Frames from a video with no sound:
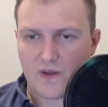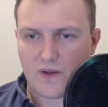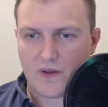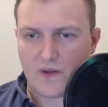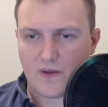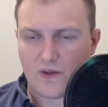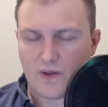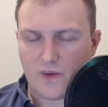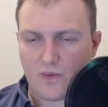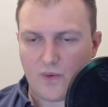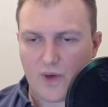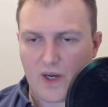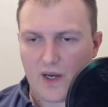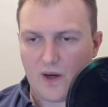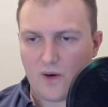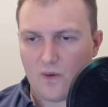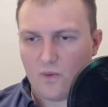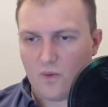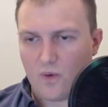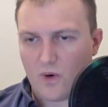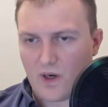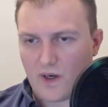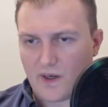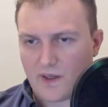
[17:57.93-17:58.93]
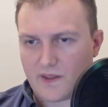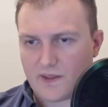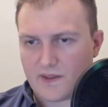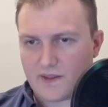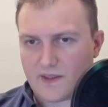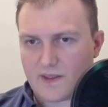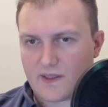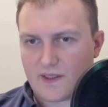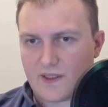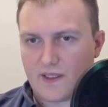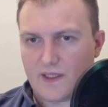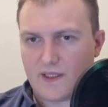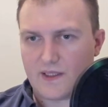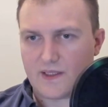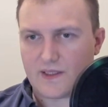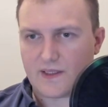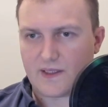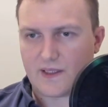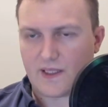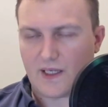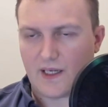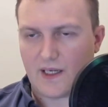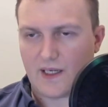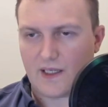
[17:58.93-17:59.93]
the way it works
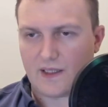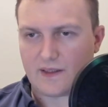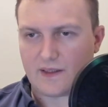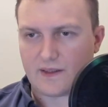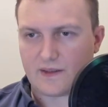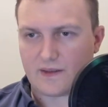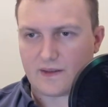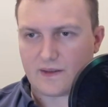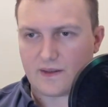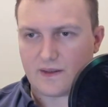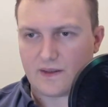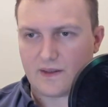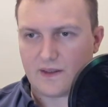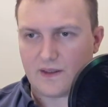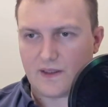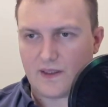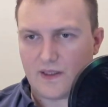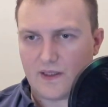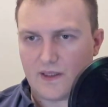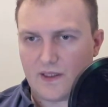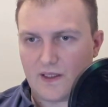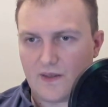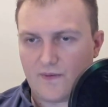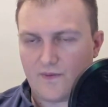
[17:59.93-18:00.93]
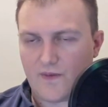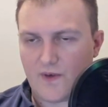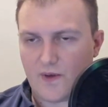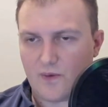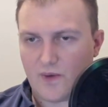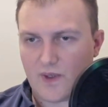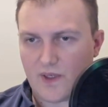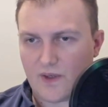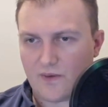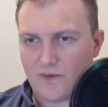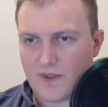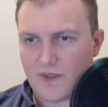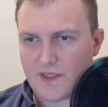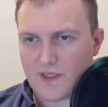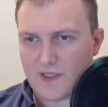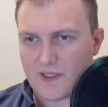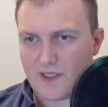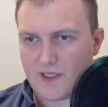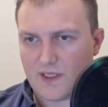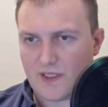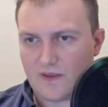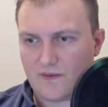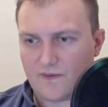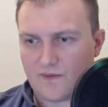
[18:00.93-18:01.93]
is that if you want to
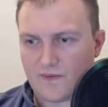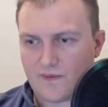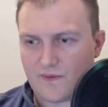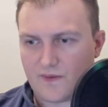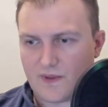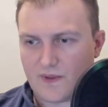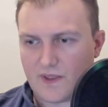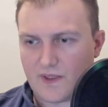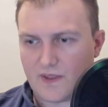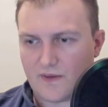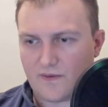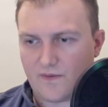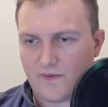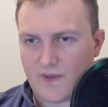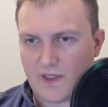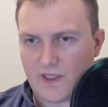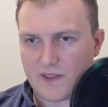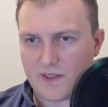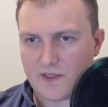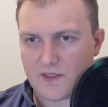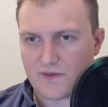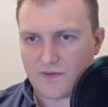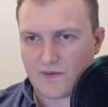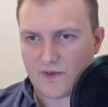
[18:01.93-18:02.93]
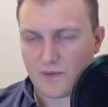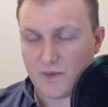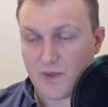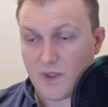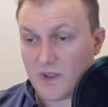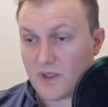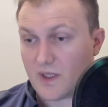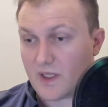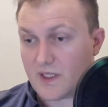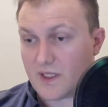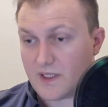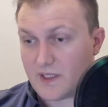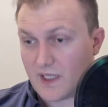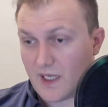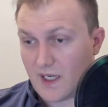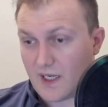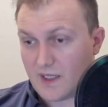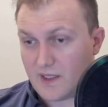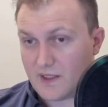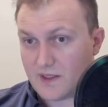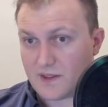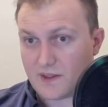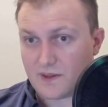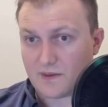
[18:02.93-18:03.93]
receive the funds from your
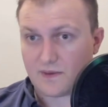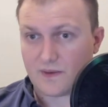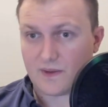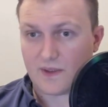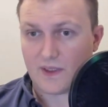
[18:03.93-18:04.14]
exchange,